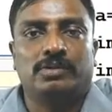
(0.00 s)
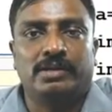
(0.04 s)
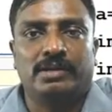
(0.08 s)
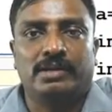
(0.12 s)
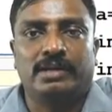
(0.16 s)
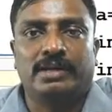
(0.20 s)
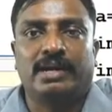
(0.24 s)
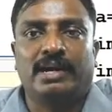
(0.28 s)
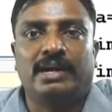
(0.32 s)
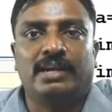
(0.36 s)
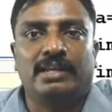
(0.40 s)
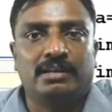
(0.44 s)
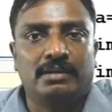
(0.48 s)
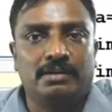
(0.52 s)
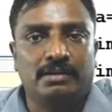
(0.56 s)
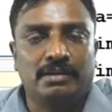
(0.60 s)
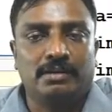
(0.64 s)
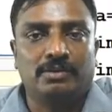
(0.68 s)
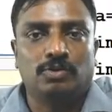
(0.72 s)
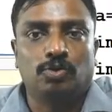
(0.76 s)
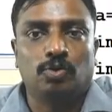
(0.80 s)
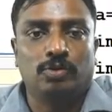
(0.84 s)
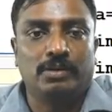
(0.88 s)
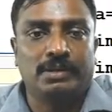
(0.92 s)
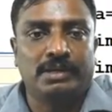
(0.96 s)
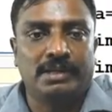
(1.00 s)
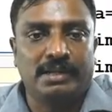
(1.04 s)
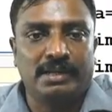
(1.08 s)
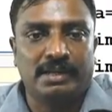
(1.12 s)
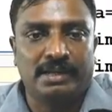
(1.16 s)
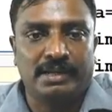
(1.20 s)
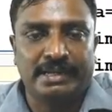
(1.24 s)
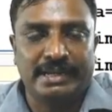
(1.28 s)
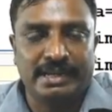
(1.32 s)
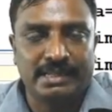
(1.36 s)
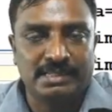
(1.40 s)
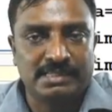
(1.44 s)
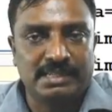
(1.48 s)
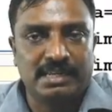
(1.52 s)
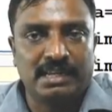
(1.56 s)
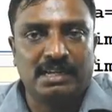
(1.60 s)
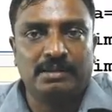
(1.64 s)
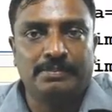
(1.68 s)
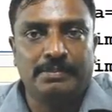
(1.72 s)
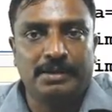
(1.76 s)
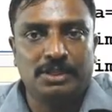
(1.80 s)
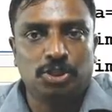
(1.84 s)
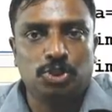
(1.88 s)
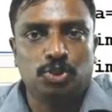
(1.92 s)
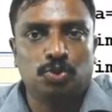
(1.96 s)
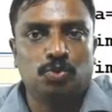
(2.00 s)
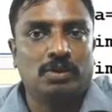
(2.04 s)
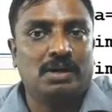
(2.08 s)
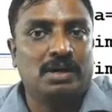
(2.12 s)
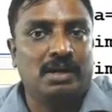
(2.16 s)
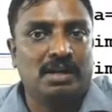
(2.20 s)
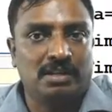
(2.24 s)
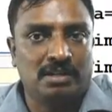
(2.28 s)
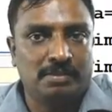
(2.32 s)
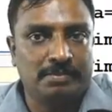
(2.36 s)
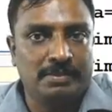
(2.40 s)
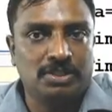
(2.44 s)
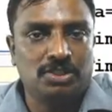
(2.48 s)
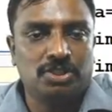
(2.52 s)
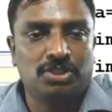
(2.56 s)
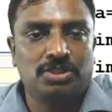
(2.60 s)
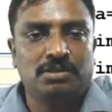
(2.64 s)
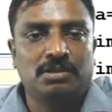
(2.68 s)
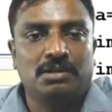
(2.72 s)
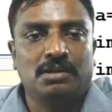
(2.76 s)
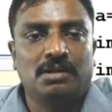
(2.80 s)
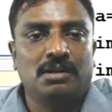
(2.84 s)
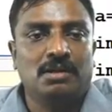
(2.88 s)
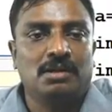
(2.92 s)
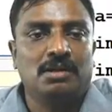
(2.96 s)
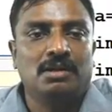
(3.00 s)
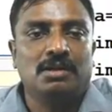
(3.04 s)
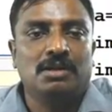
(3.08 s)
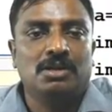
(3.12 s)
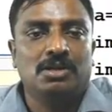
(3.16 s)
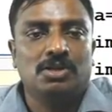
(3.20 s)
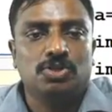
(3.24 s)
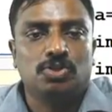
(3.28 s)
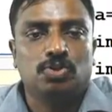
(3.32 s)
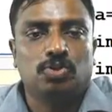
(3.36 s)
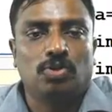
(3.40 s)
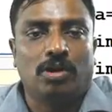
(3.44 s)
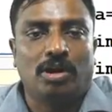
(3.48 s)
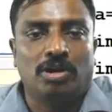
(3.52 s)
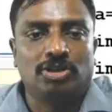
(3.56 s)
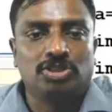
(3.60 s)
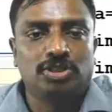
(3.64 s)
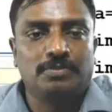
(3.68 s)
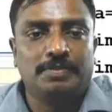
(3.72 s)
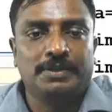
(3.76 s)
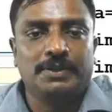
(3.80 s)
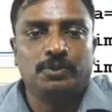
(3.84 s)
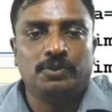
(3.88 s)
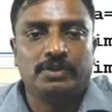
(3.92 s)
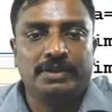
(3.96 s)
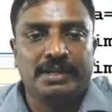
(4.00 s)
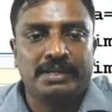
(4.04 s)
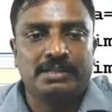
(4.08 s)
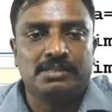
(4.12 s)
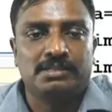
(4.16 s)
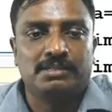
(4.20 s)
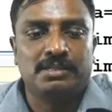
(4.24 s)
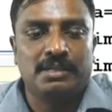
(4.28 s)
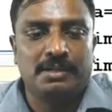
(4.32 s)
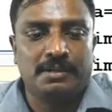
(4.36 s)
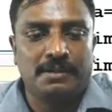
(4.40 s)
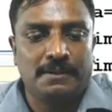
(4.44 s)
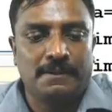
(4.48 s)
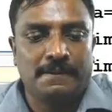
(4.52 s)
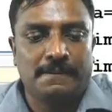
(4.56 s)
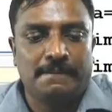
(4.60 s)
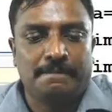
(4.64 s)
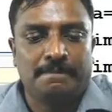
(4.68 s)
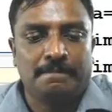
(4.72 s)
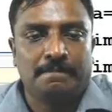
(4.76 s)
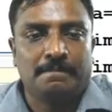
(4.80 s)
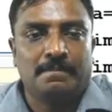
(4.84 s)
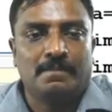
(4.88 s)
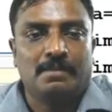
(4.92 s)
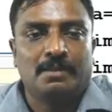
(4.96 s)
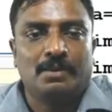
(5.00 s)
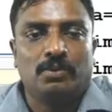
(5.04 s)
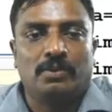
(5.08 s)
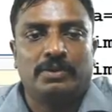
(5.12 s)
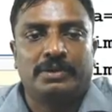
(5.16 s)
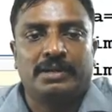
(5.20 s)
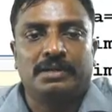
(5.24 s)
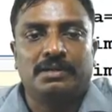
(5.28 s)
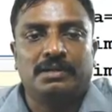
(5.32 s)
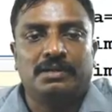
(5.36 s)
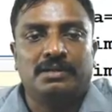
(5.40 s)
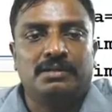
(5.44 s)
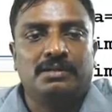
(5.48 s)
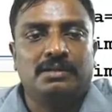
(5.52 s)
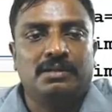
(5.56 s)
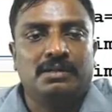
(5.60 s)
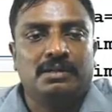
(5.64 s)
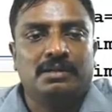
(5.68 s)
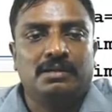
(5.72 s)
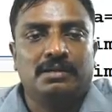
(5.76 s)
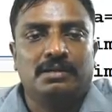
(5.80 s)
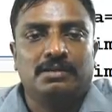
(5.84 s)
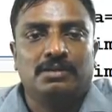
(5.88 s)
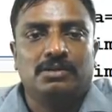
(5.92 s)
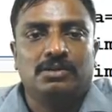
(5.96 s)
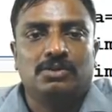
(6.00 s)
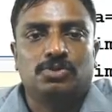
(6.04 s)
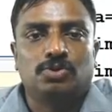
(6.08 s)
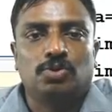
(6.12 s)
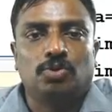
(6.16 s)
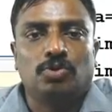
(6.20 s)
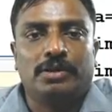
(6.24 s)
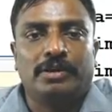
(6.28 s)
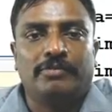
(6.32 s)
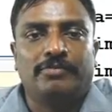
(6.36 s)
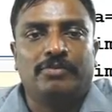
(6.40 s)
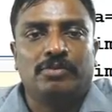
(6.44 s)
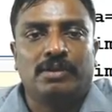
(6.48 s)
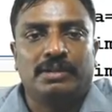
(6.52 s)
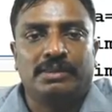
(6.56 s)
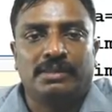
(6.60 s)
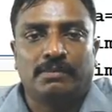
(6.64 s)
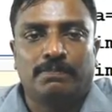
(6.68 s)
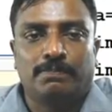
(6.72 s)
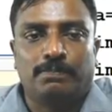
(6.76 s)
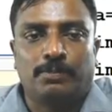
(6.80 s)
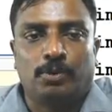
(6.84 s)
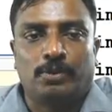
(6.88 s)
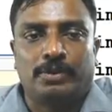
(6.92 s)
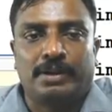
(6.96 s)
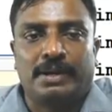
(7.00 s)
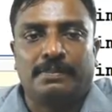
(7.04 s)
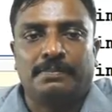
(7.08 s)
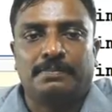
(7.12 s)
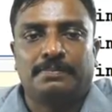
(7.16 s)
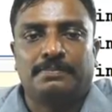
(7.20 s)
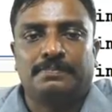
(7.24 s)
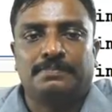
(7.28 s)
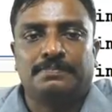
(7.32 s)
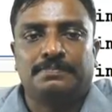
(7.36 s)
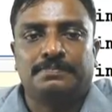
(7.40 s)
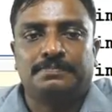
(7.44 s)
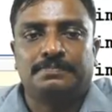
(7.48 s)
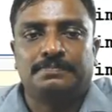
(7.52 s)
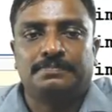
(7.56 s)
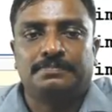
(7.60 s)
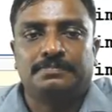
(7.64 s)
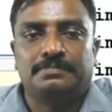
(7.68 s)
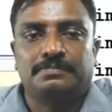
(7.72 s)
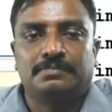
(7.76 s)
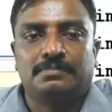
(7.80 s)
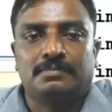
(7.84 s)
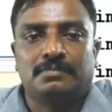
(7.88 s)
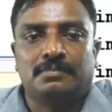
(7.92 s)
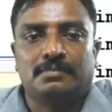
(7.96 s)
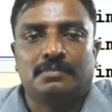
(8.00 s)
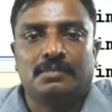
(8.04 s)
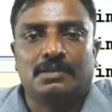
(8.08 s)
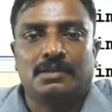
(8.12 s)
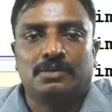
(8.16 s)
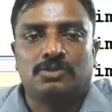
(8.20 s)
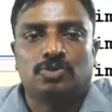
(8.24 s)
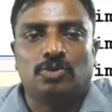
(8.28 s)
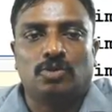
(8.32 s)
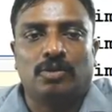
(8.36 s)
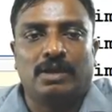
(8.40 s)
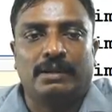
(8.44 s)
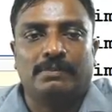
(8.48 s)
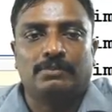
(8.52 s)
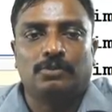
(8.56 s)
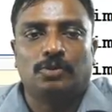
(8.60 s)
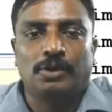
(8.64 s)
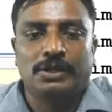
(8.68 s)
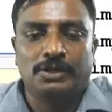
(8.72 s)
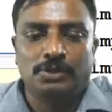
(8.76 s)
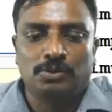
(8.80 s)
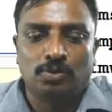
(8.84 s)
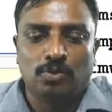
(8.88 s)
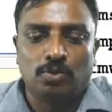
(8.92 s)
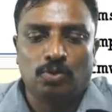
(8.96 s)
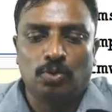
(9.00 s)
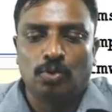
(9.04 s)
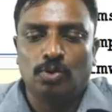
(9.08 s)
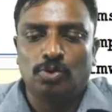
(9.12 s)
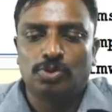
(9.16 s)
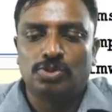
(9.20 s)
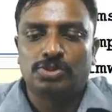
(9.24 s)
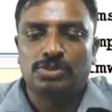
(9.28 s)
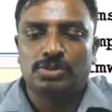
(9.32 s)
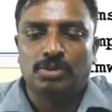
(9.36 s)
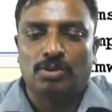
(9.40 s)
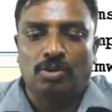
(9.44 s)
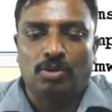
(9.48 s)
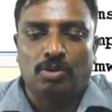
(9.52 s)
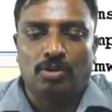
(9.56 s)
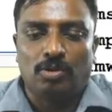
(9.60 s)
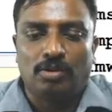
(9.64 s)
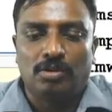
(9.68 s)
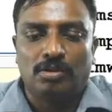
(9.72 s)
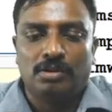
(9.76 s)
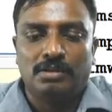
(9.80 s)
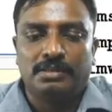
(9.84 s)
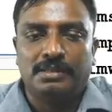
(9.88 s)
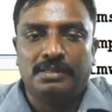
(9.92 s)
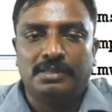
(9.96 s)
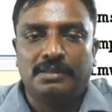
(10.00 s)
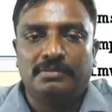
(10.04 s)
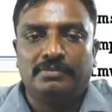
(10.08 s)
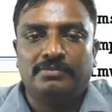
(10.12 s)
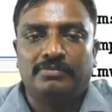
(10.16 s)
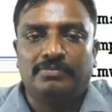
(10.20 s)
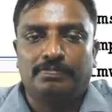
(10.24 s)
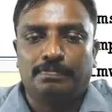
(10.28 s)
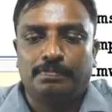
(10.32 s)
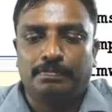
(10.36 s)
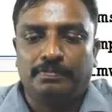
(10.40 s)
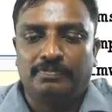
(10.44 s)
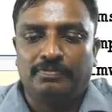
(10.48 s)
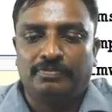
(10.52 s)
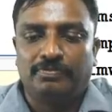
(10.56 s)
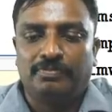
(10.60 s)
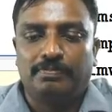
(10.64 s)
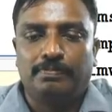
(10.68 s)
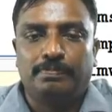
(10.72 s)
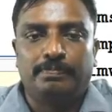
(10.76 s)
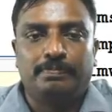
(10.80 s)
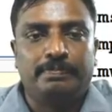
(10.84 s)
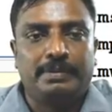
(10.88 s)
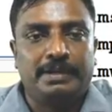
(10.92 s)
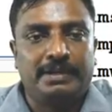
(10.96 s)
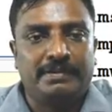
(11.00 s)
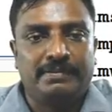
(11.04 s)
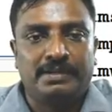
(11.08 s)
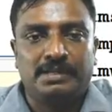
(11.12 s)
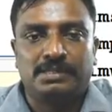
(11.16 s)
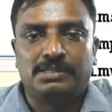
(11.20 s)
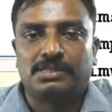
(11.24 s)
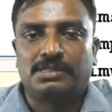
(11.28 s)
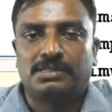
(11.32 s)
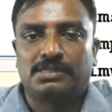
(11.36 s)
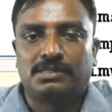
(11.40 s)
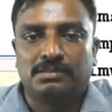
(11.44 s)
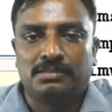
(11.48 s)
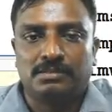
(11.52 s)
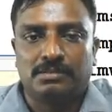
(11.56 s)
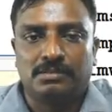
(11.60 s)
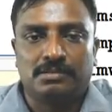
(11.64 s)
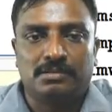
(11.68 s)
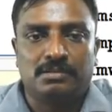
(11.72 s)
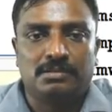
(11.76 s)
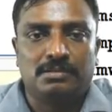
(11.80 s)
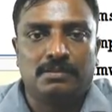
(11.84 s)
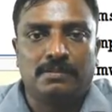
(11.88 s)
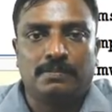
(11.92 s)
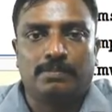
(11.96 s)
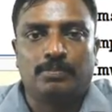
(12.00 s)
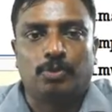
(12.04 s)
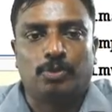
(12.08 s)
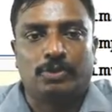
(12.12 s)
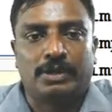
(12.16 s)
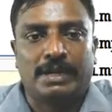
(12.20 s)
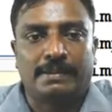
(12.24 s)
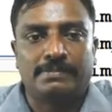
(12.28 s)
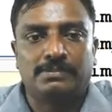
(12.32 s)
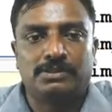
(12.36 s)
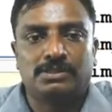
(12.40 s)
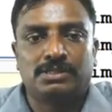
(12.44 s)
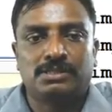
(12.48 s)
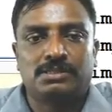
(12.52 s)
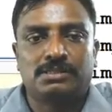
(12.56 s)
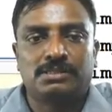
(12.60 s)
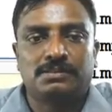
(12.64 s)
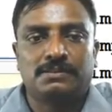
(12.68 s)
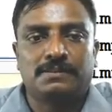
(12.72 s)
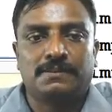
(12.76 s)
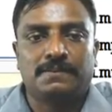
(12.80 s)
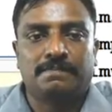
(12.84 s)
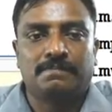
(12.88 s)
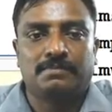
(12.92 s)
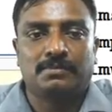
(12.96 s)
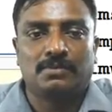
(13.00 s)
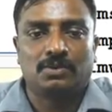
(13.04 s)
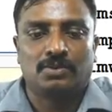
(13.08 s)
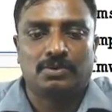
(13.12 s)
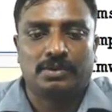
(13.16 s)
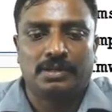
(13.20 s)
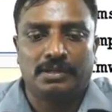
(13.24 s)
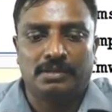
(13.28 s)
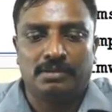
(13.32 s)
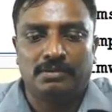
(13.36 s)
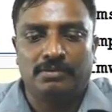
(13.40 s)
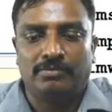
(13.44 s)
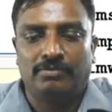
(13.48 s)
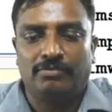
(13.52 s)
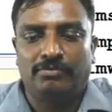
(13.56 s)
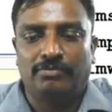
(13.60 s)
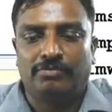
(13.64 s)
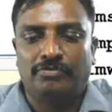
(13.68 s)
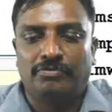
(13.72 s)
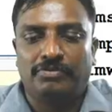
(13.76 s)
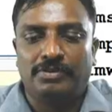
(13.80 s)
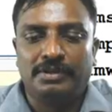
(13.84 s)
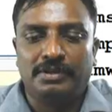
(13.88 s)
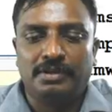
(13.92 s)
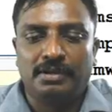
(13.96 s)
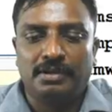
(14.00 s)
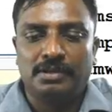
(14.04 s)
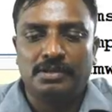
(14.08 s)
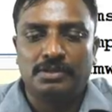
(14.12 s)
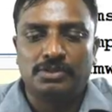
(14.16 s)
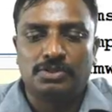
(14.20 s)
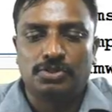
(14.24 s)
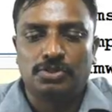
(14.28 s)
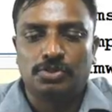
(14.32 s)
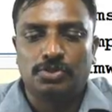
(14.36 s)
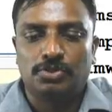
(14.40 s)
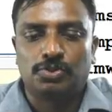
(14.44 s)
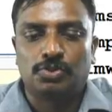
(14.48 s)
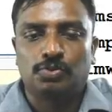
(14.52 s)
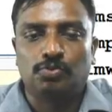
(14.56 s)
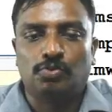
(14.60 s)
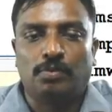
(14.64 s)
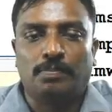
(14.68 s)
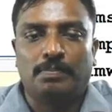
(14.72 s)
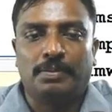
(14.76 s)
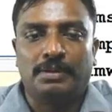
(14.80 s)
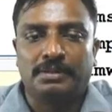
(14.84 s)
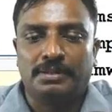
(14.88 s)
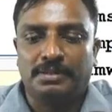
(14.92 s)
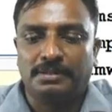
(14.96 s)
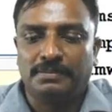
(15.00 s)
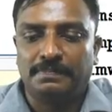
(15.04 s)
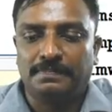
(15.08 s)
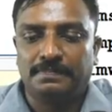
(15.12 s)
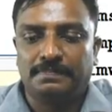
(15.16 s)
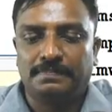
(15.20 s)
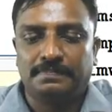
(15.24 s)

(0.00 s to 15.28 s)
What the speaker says: a color to a grayscale image to a color image. So RGB to gray is there. Okay. So if you run the program, so I'm going to close all the previous programs. Okay. Figure is to open the